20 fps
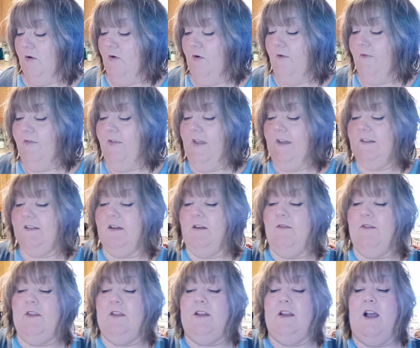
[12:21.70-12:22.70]
cornflakes
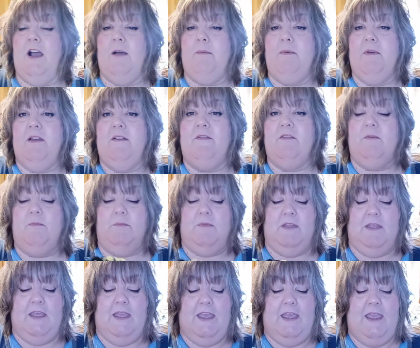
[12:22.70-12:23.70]
over the top of
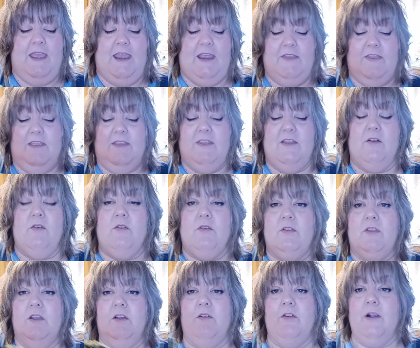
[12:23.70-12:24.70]
them. And then
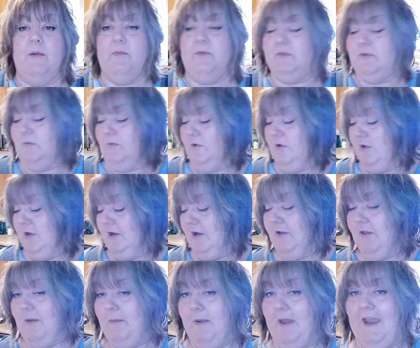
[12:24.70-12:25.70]
the crumbles will cook
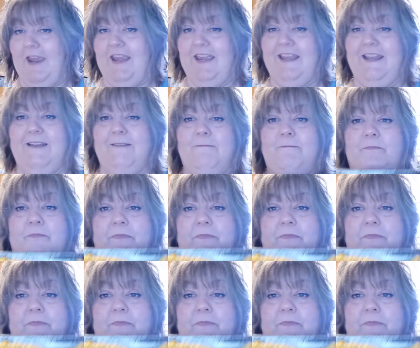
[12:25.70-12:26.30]
on the pan.